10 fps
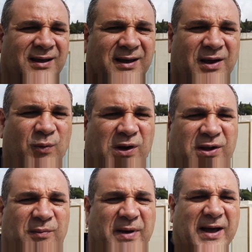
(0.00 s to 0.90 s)
Hey,
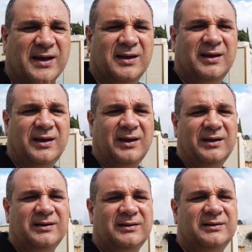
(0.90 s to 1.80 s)
welcome back,
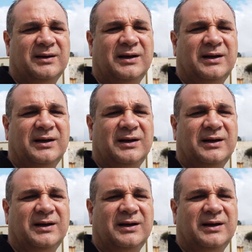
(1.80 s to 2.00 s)
and